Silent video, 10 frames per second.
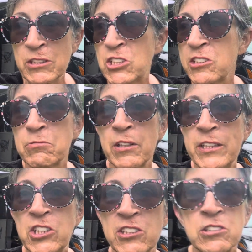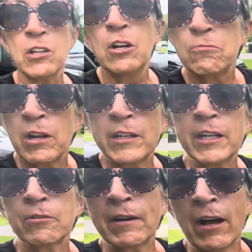which is really just
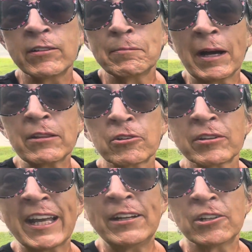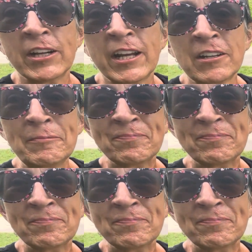running around in my little gator here